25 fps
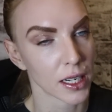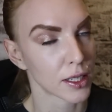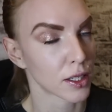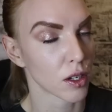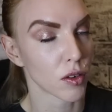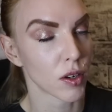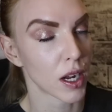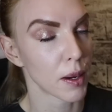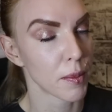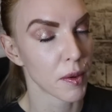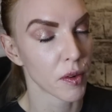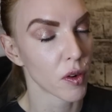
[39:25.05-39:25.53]
Like
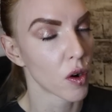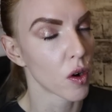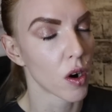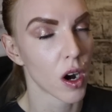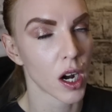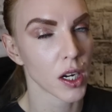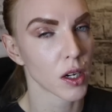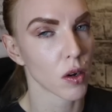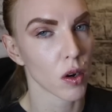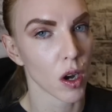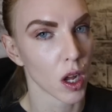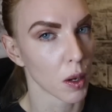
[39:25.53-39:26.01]
don't get me wrong,
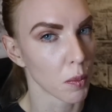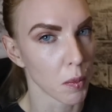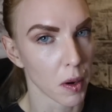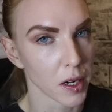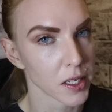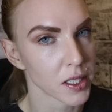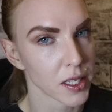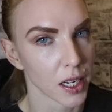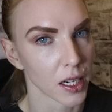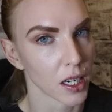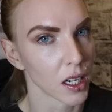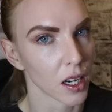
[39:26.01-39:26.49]
I don't like
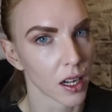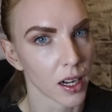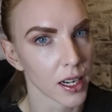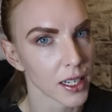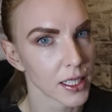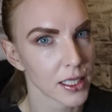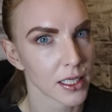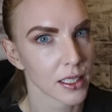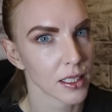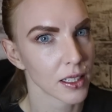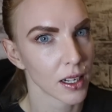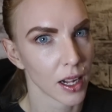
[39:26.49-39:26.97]
my
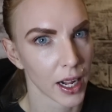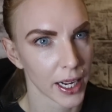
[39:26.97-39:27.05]
cellulite.